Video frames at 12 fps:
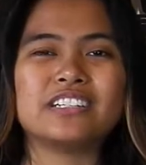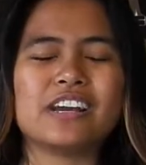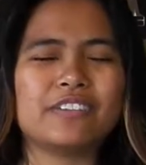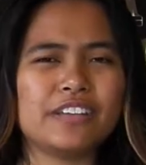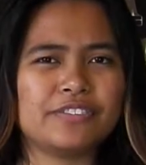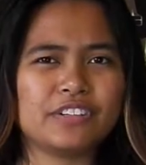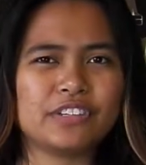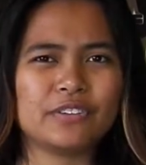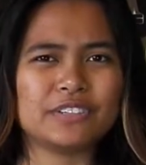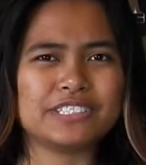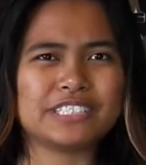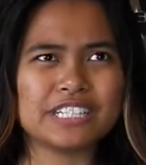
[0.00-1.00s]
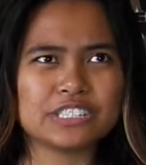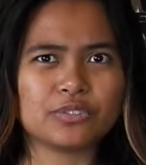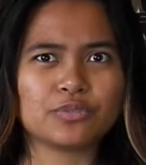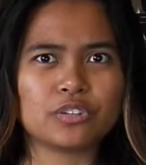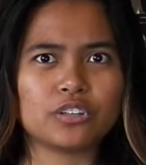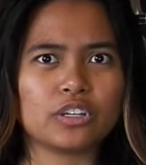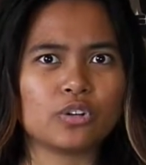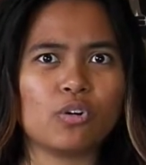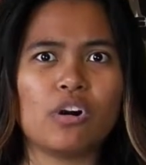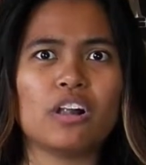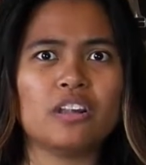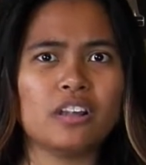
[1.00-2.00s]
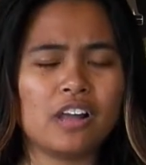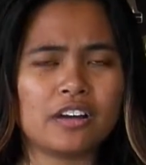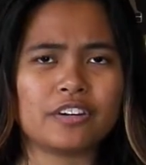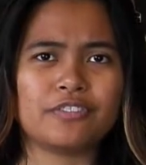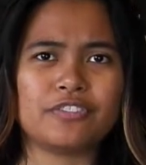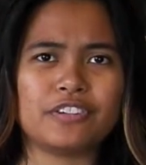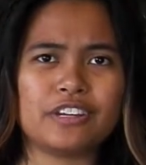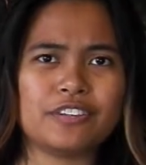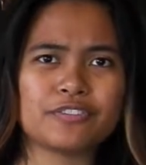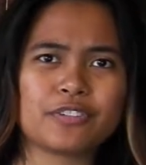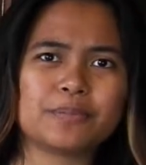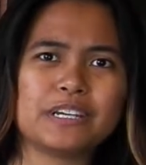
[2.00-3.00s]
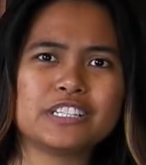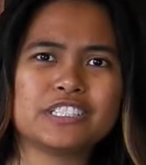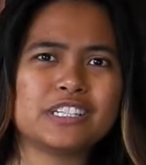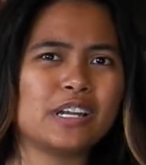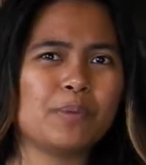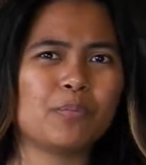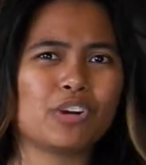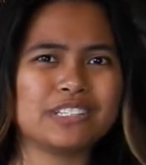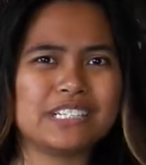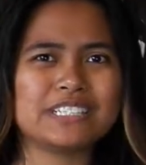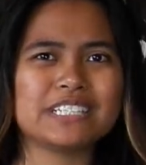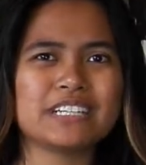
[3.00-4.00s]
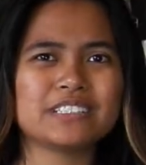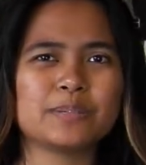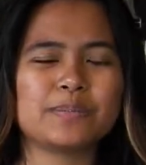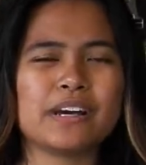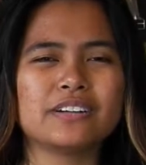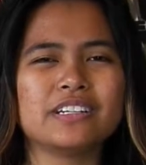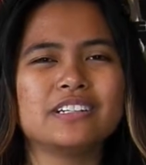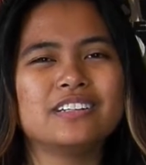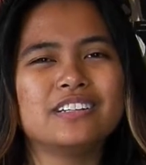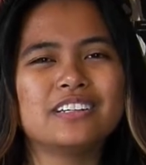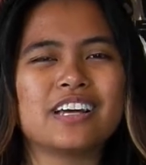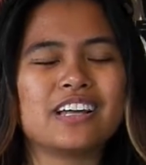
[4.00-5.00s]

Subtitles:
Now, even though it doesn't really go a lot of information and more details about it,